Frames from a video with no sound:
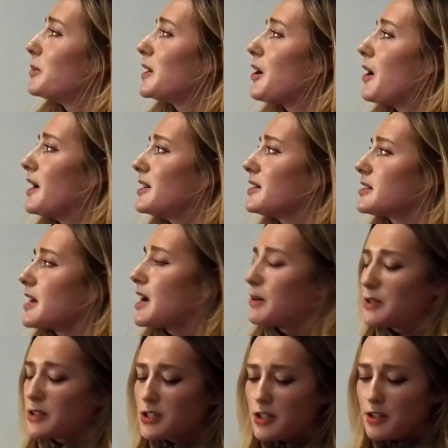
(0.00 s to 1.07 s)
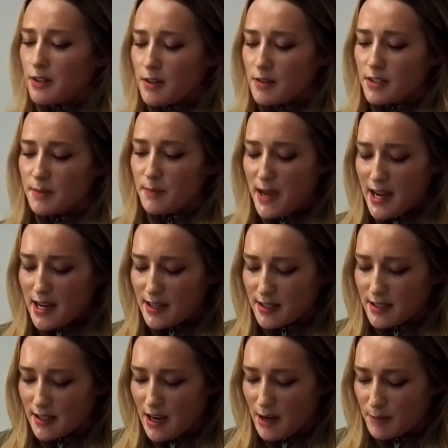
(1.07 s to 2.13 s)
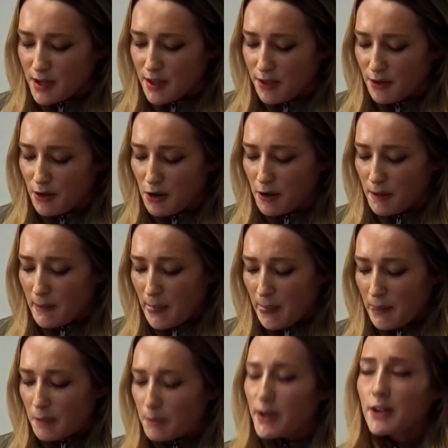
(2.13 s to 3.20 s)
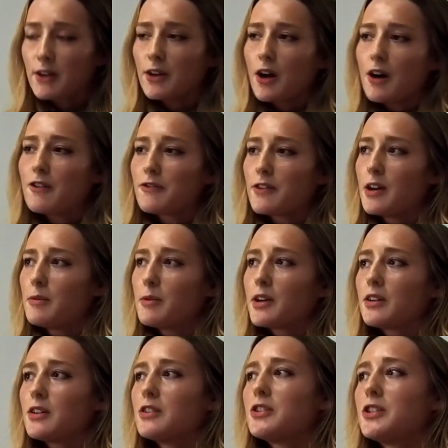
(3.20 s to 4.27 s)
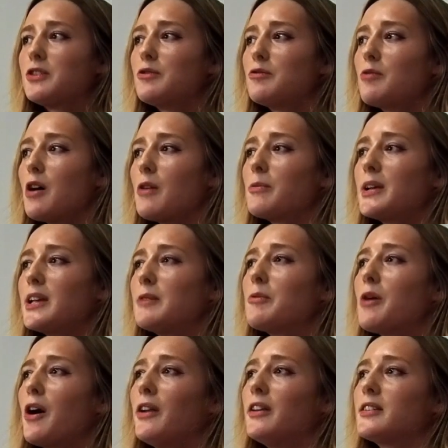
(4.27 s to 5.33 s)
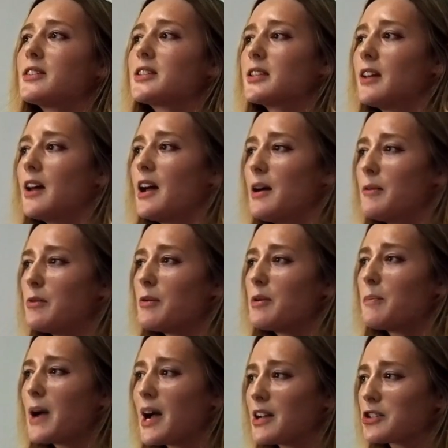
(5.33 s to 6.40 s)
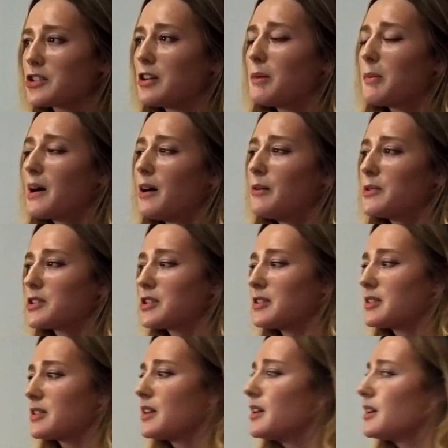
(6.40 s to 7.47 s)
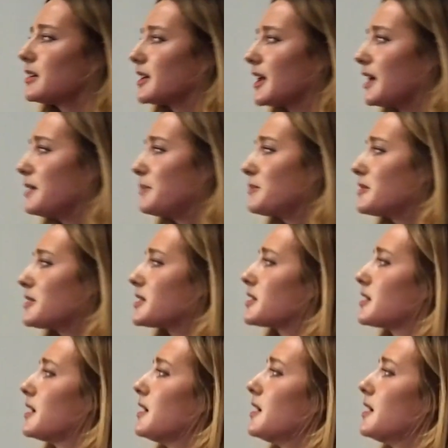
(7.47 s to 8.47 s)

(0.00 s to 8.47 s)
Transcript: got into our studio space and we thought, we're going to go for it. We're going to do what we want, what we're passionate about, which is games,